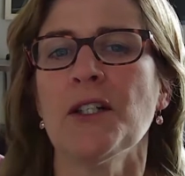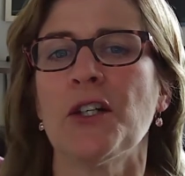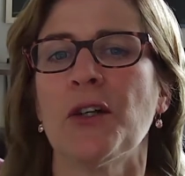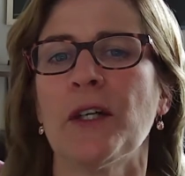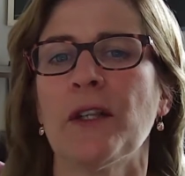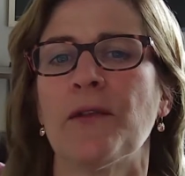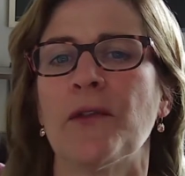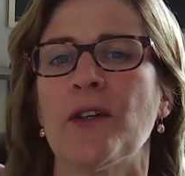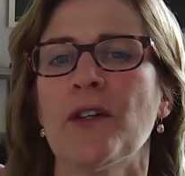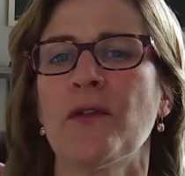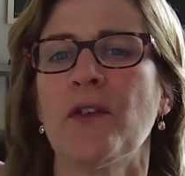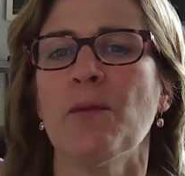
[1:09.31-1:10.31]
during the
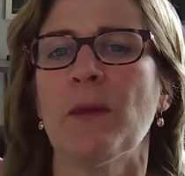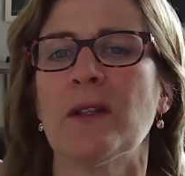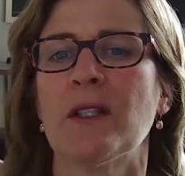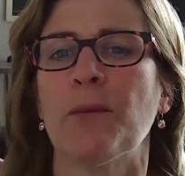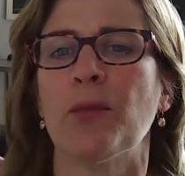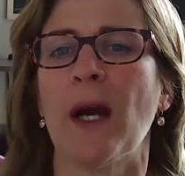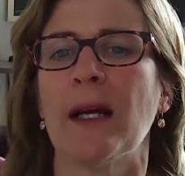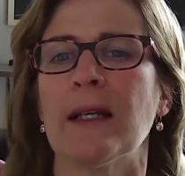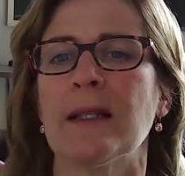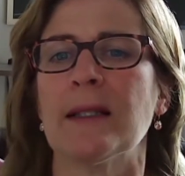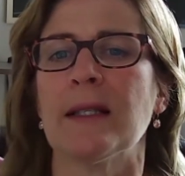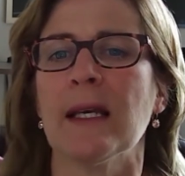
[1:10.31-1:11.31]
first few months of
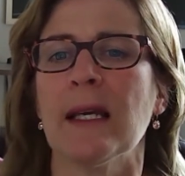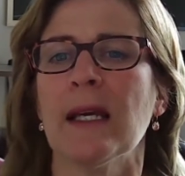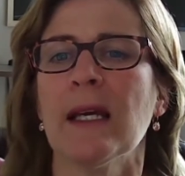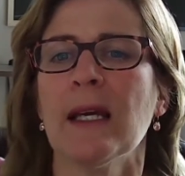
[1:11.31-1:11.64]
pregnancy,